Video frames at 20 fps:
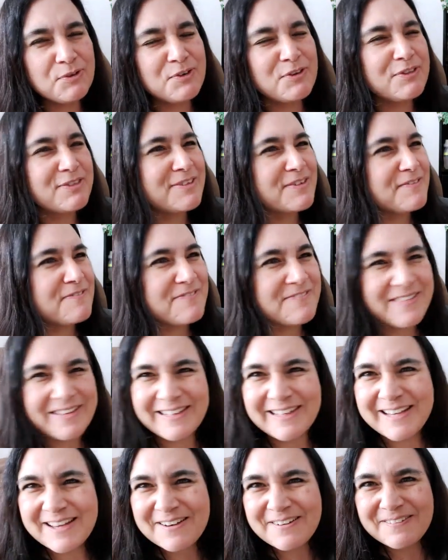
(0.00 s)
through the
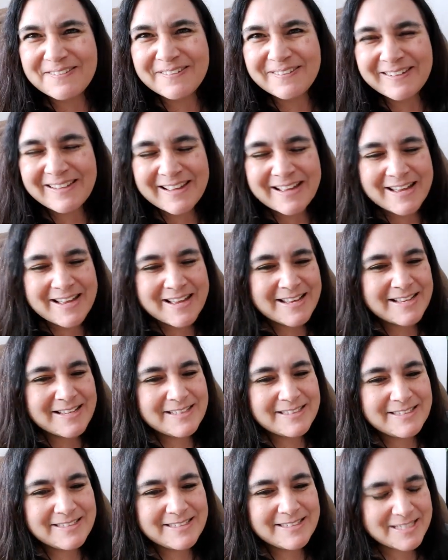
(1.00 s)
video?
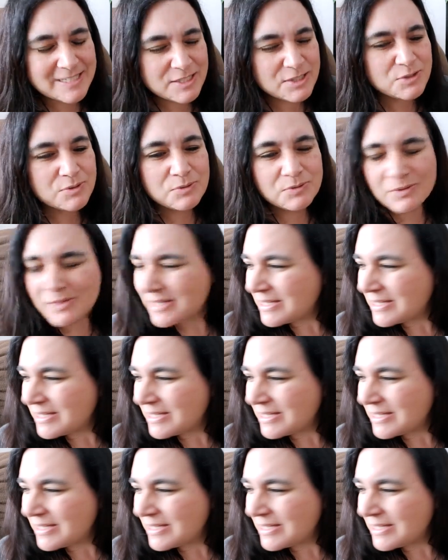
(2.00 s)
Did you